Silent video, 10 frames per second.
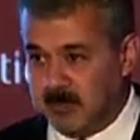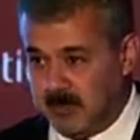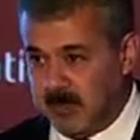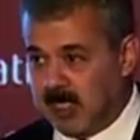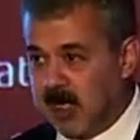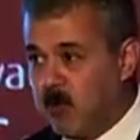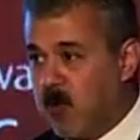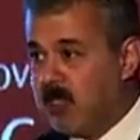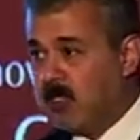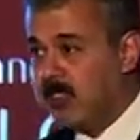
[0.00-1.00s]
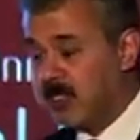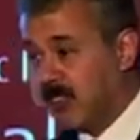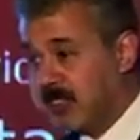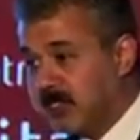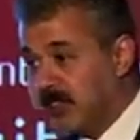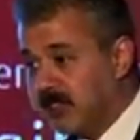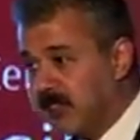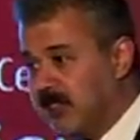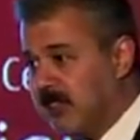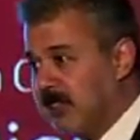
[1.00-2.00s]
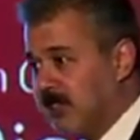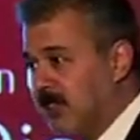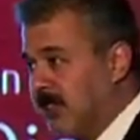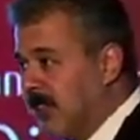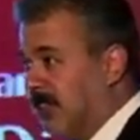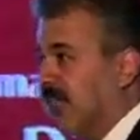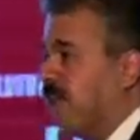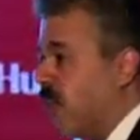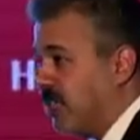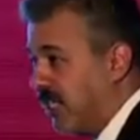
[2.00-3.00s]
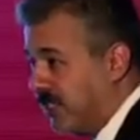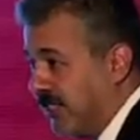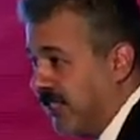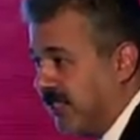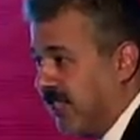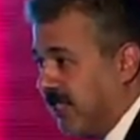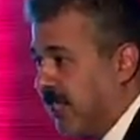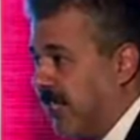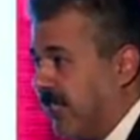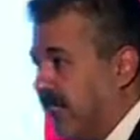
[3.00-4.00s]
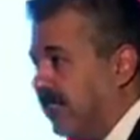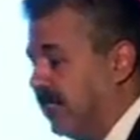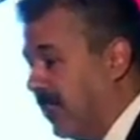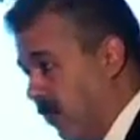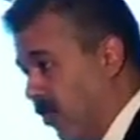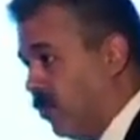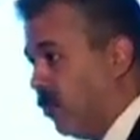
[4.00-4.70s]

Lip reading: They want returns, they want agility in their IT, they want to